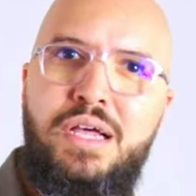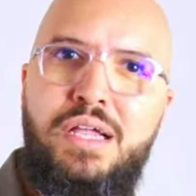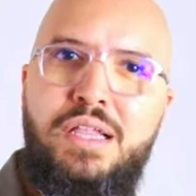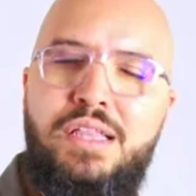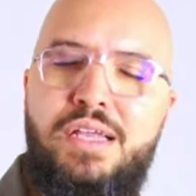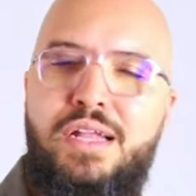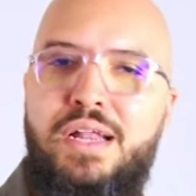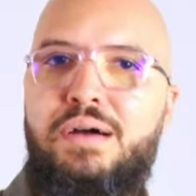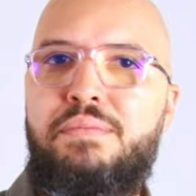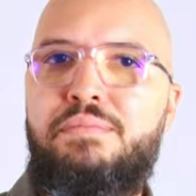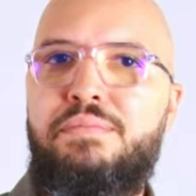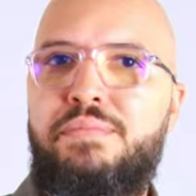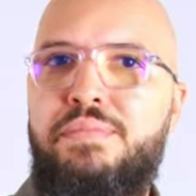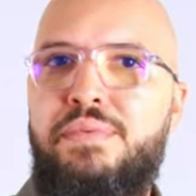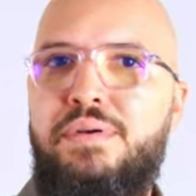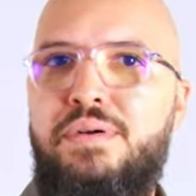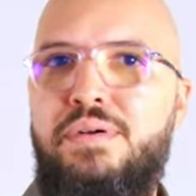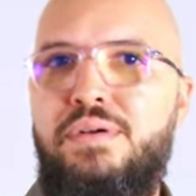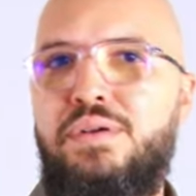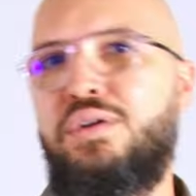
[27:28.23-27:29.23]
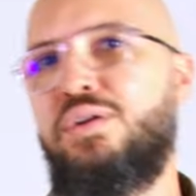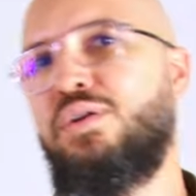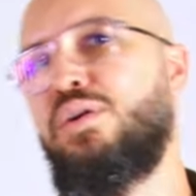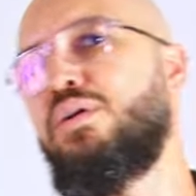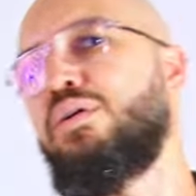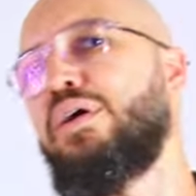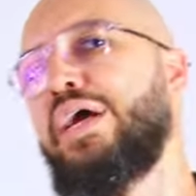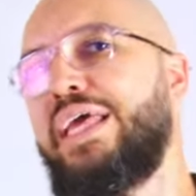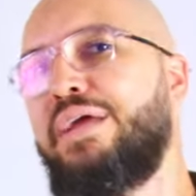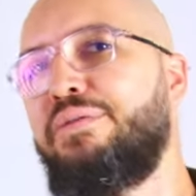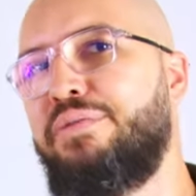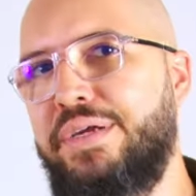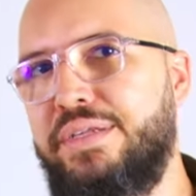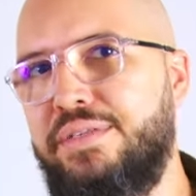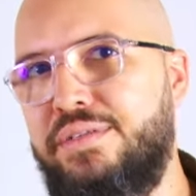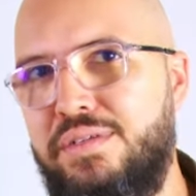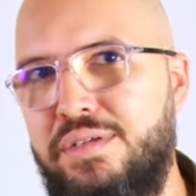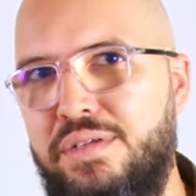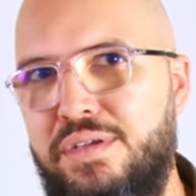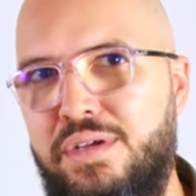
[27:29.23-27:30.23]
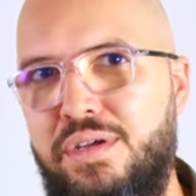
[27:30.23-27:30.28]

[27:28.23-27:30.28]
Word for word: that I'm coherent.